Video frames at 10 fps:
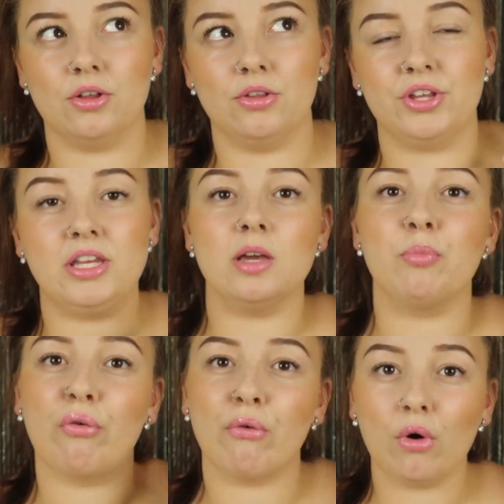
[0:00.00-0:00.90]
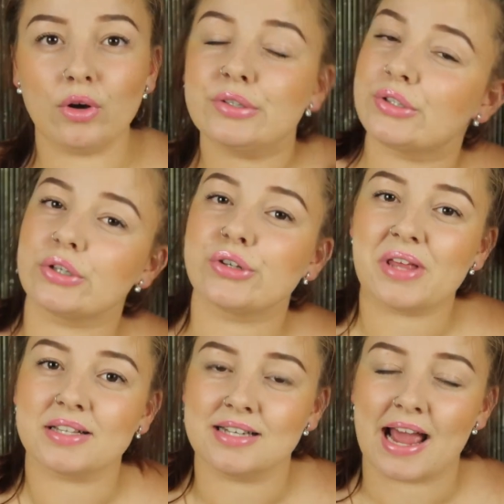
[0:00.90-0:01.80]
year before, so
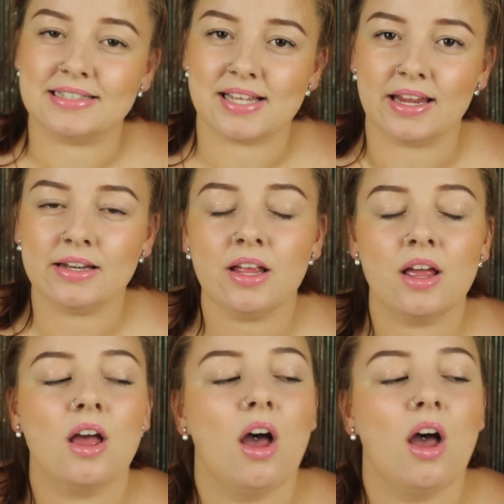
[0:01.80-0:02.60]
2018,